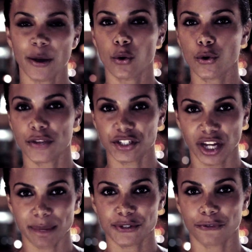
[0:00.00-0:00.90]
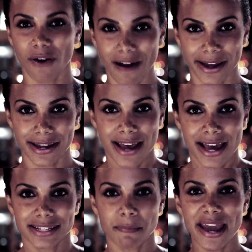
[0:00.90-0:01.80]
by author James Frey,
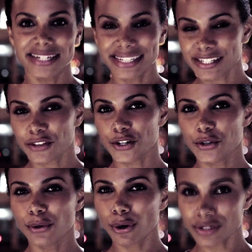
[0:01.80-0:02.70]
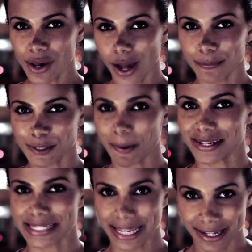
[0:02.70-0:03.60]
has made it into the New York Times
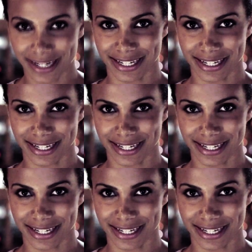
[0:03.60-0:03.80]
bestseller